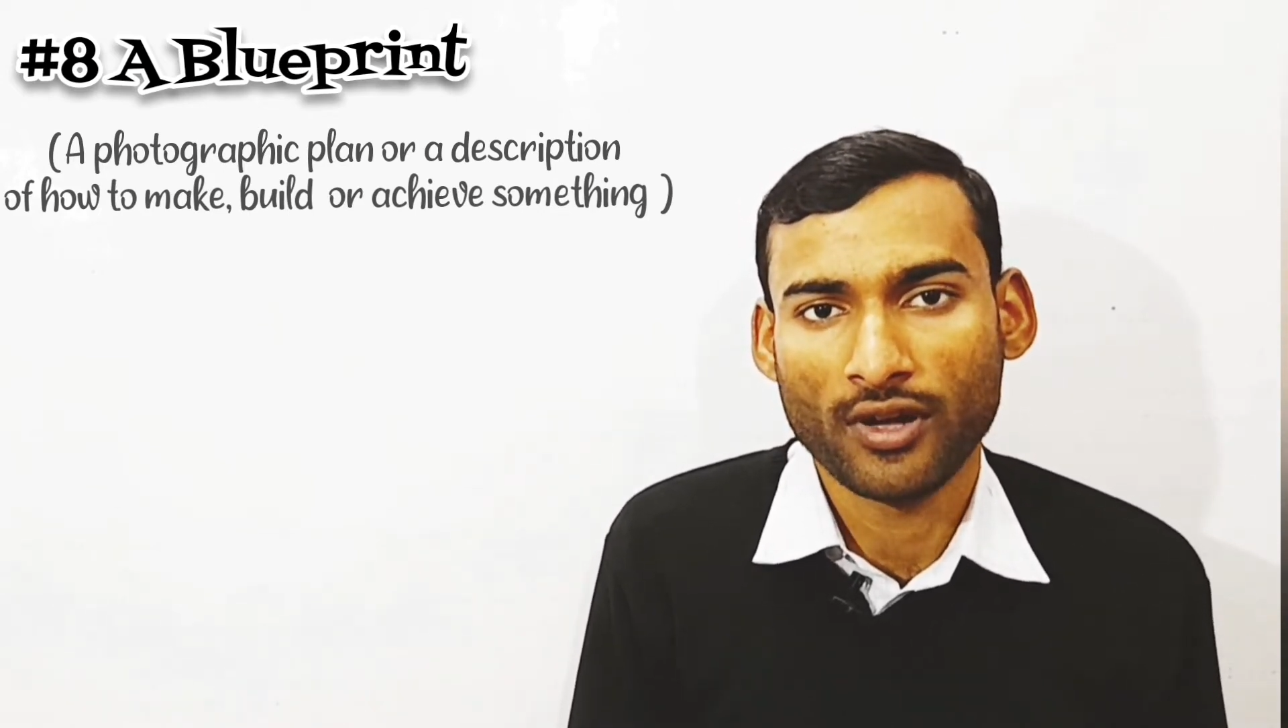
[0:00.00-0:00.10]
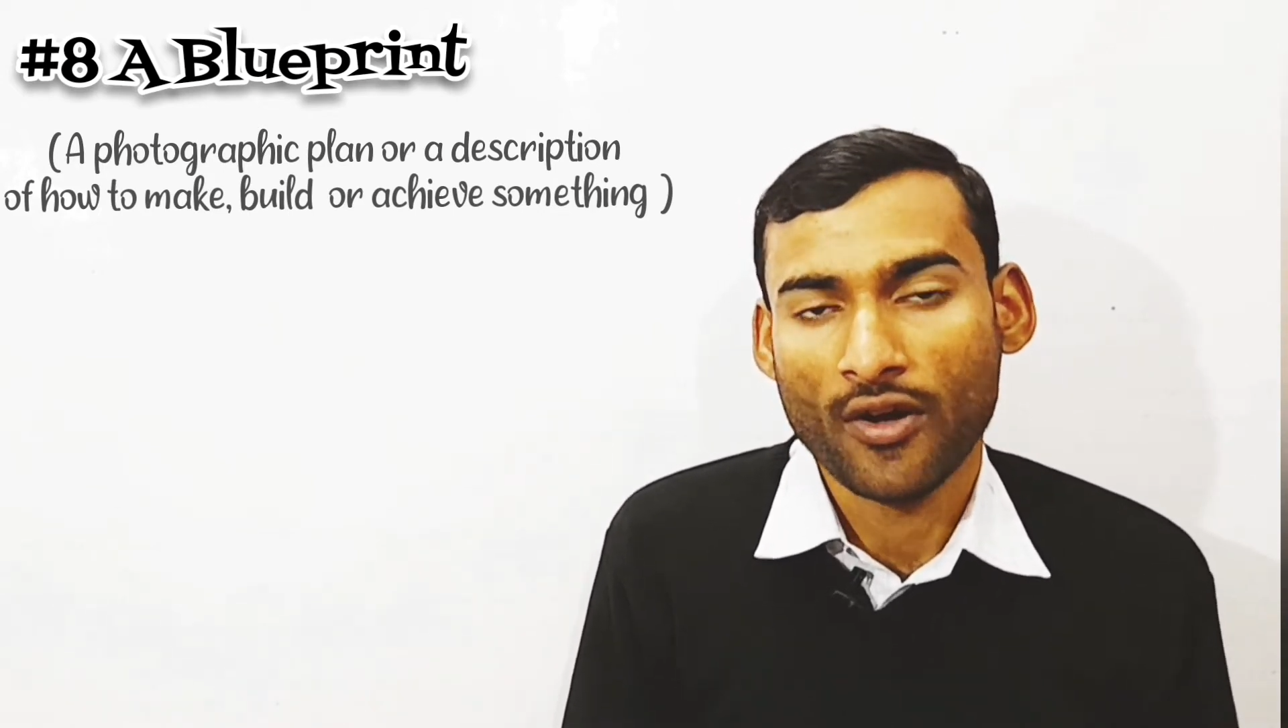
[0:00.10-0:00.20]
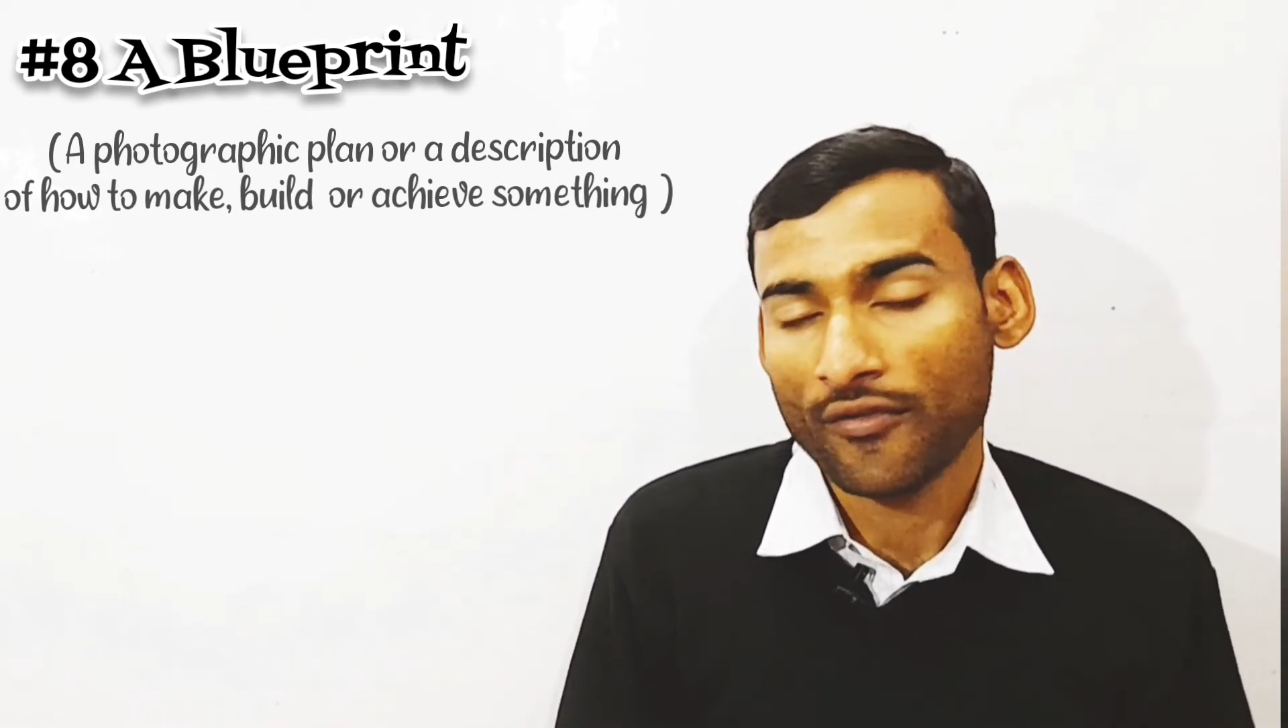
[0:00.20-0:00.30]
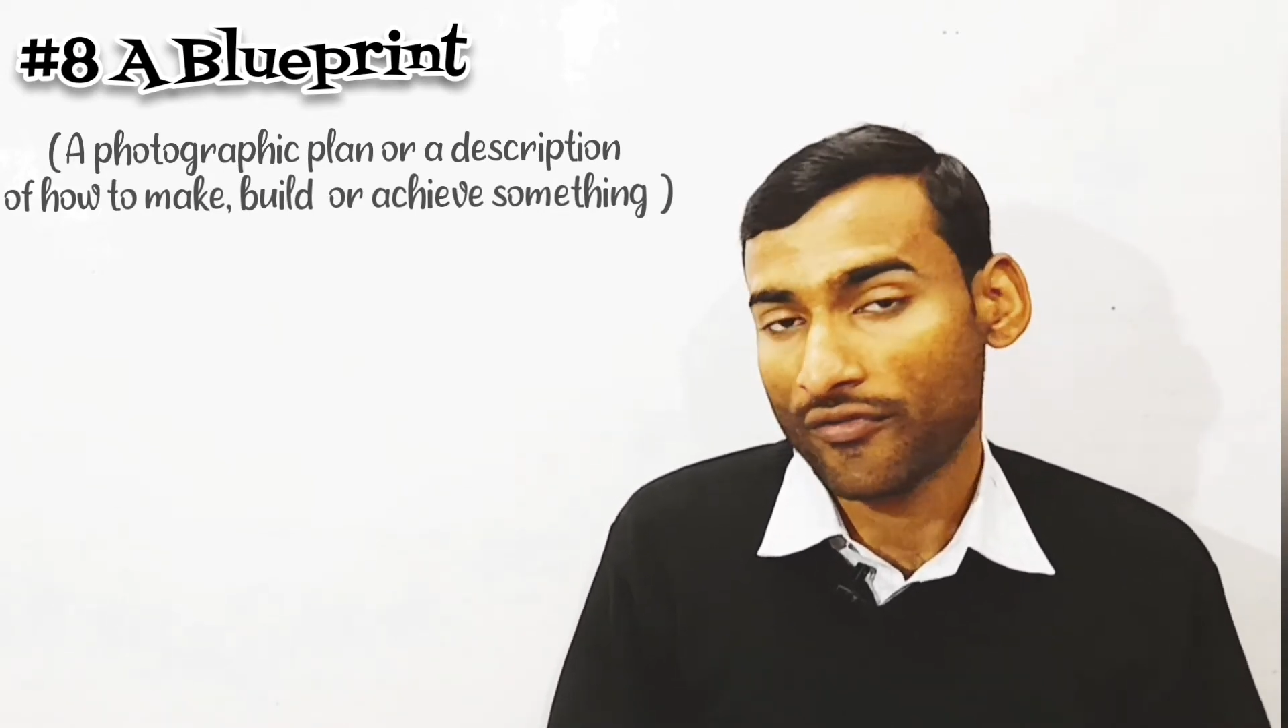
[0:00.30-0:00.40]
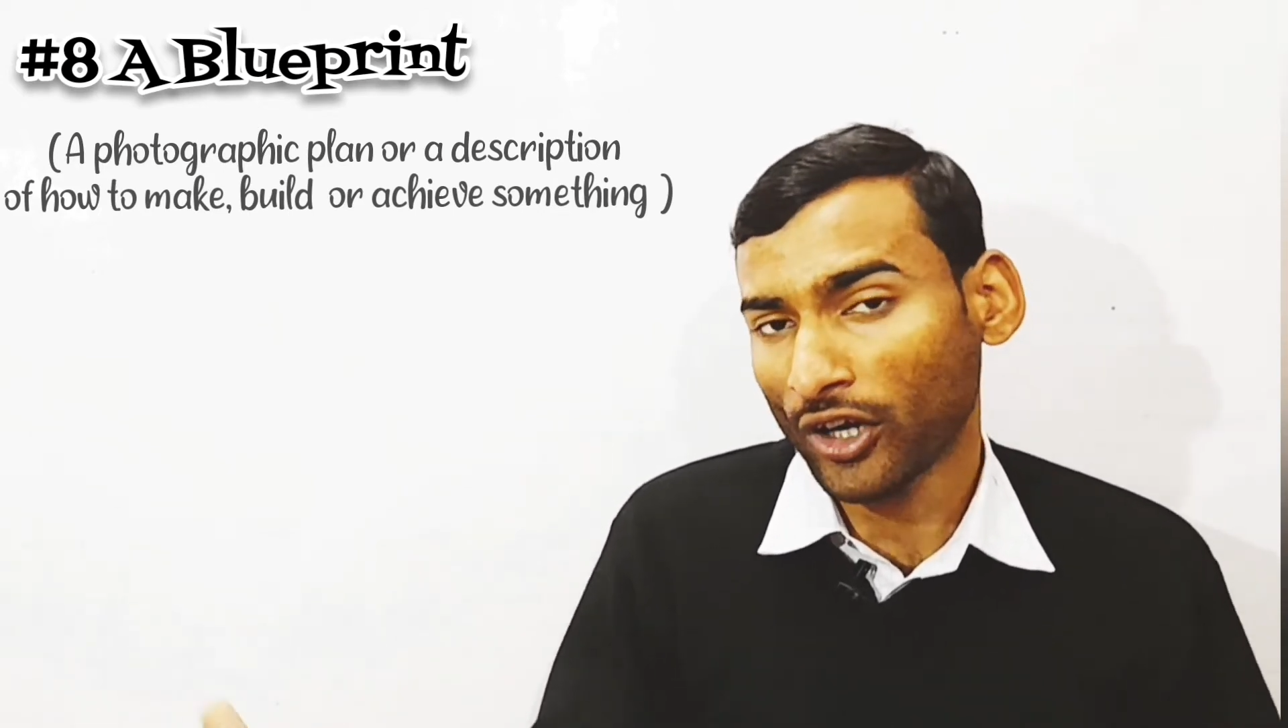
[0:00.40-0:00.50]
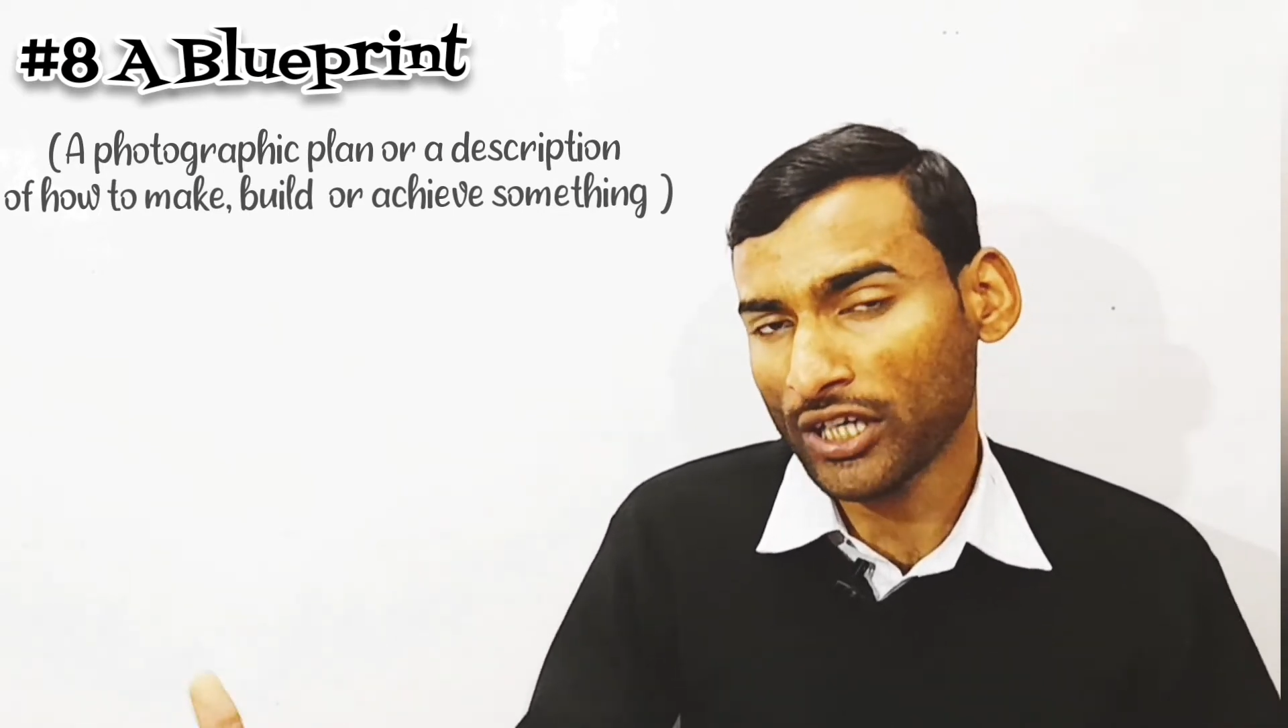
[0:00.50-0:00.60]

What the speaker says: For